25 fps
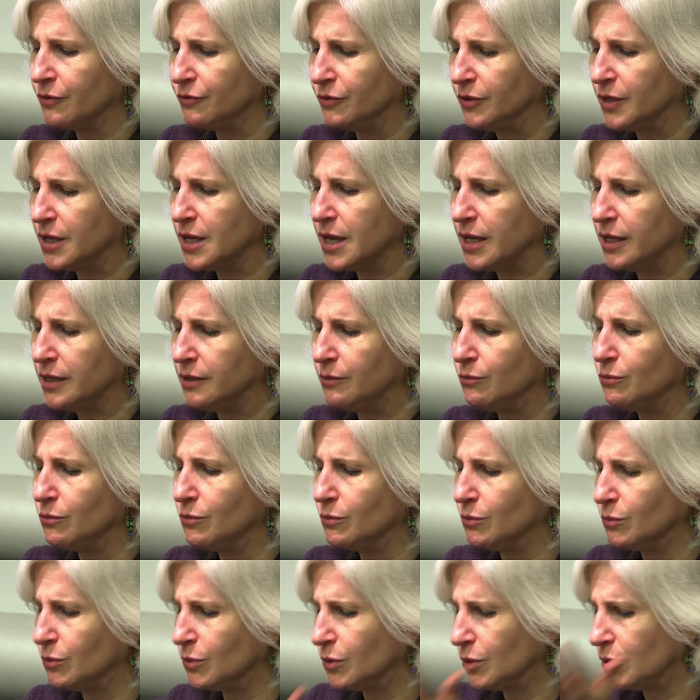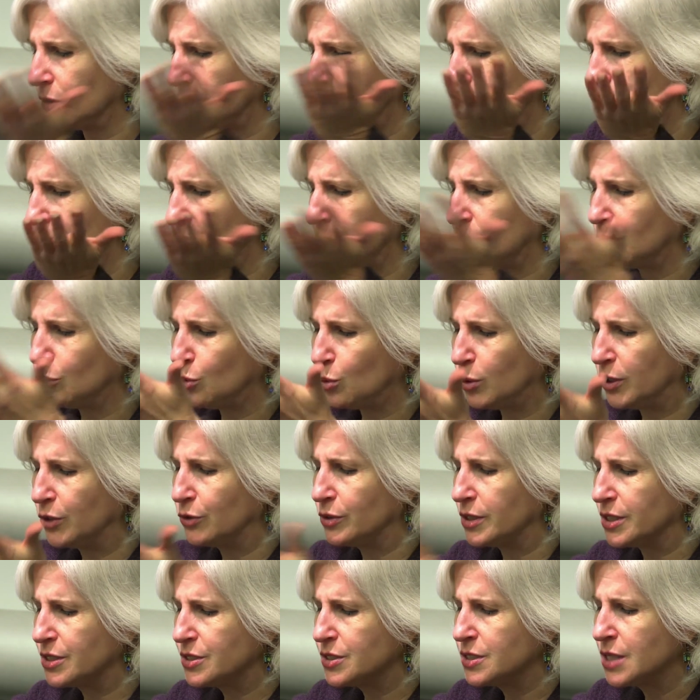gay and
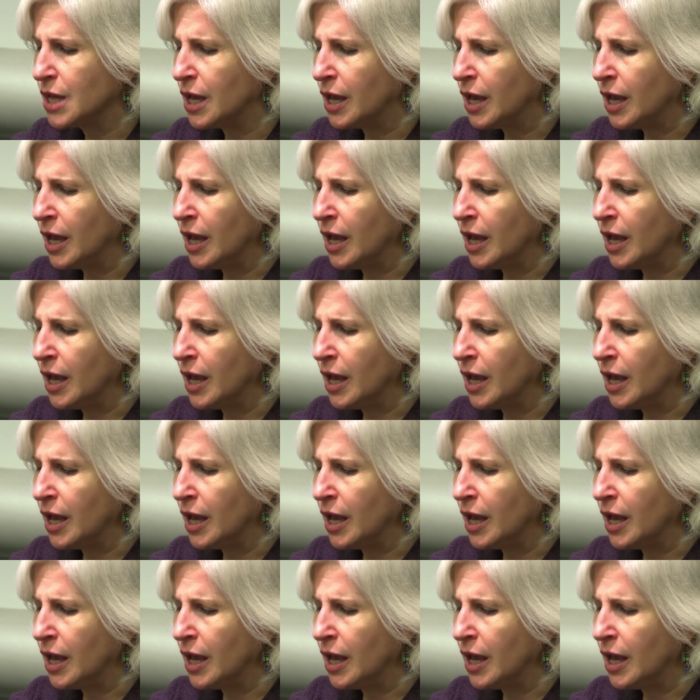queerness.